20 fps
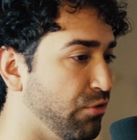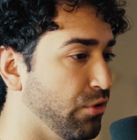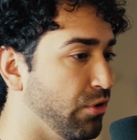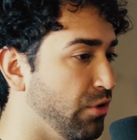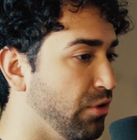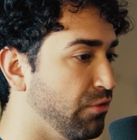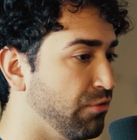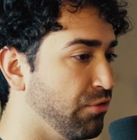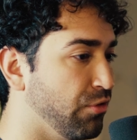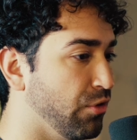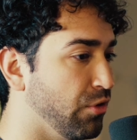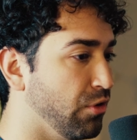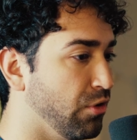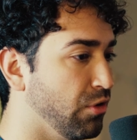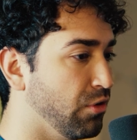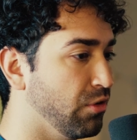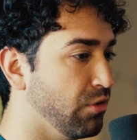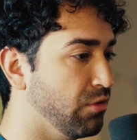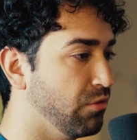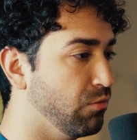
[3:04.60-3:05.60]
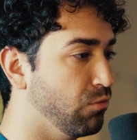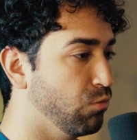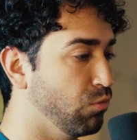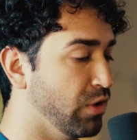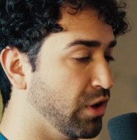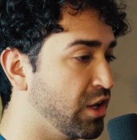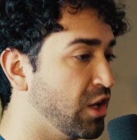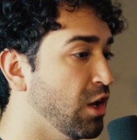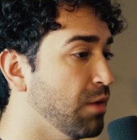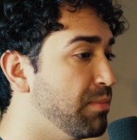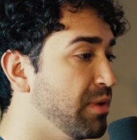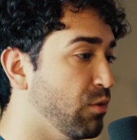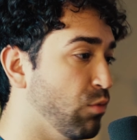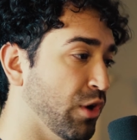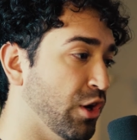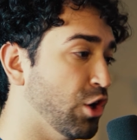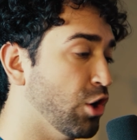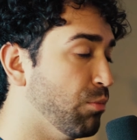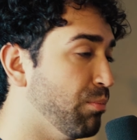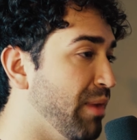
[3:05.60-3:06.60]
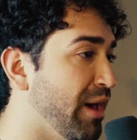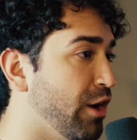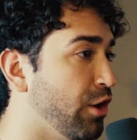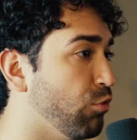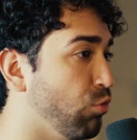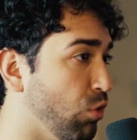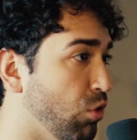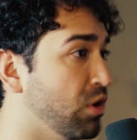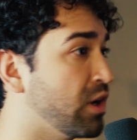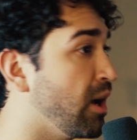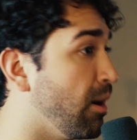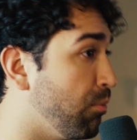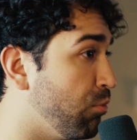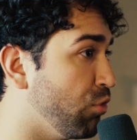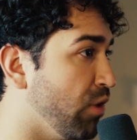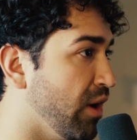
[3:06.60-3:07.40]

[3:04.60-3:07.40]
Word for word: for what could be one of your better World Cup